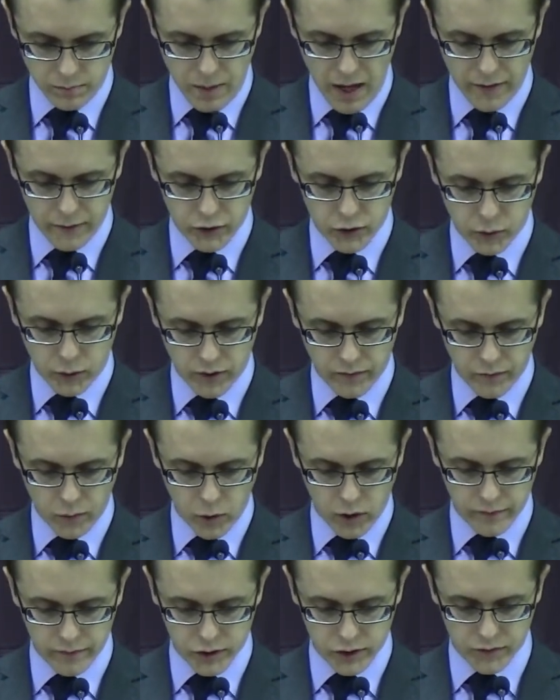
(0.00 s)
Matthew
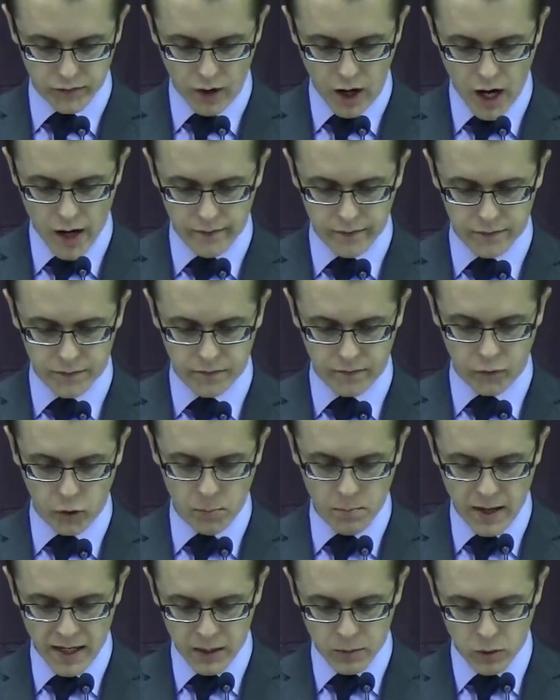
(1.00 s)
twenty-four and verse five,
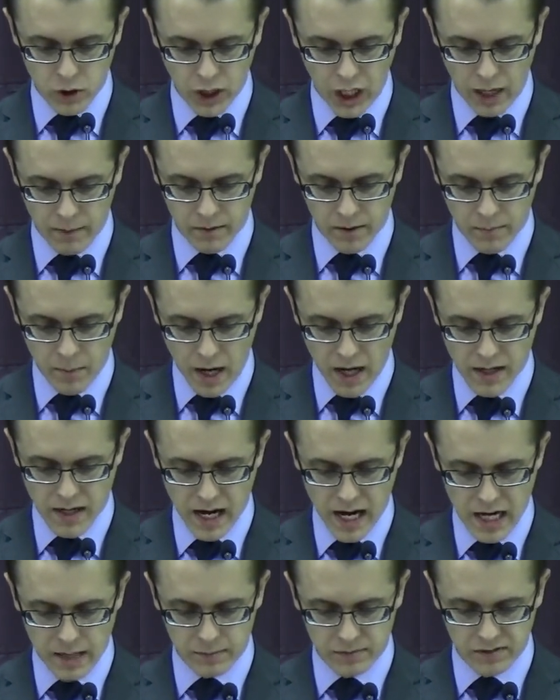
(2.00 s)
"For many will come in my
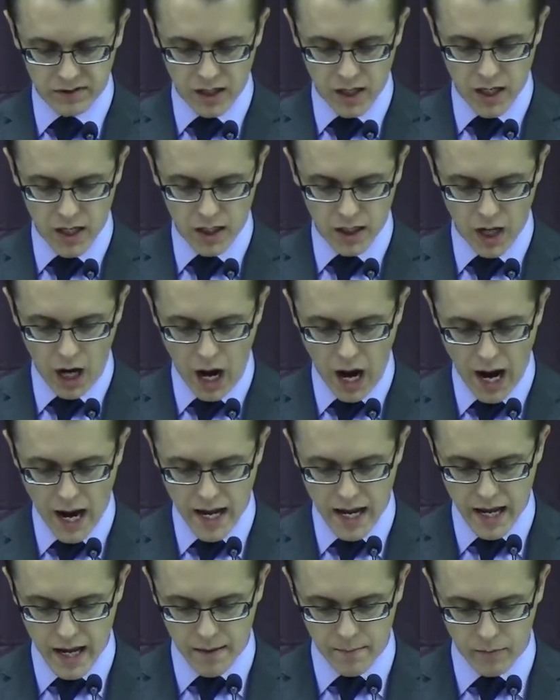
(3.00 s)
name, saying,
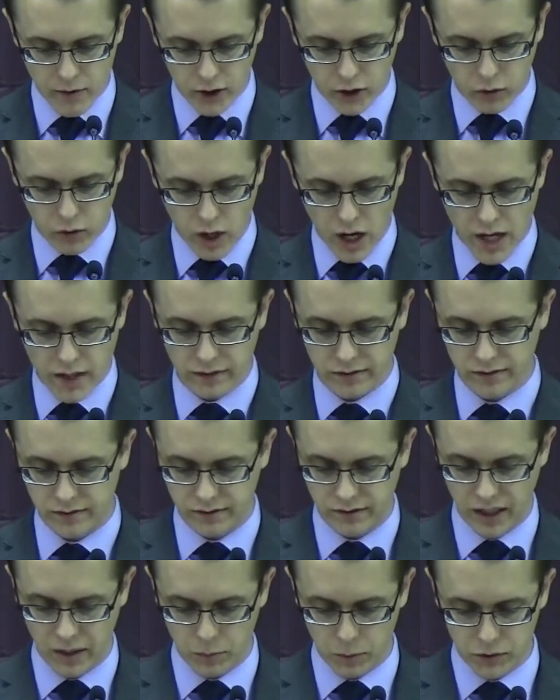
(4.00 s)
I am the
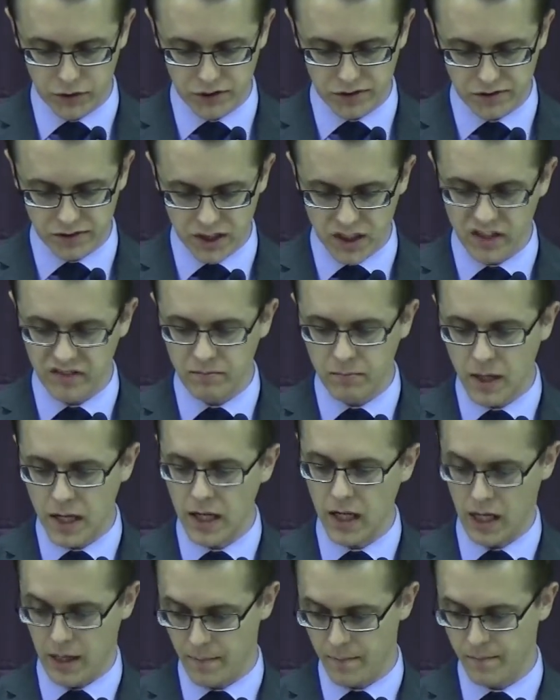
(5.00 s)
Christ, and will deceive
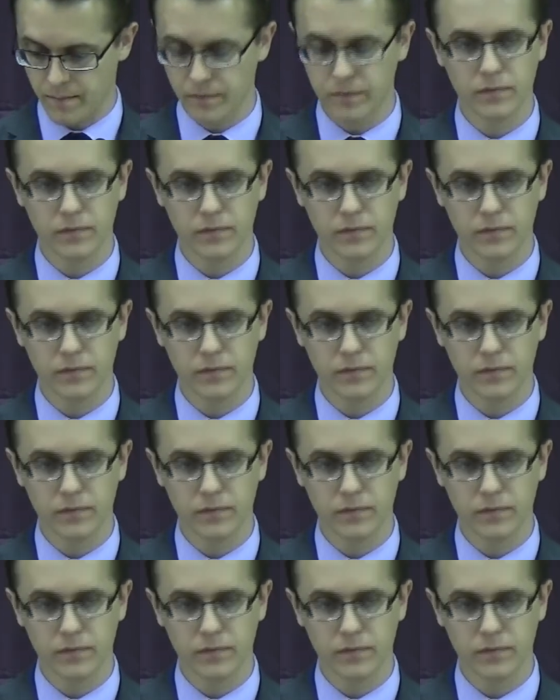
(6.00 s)
many."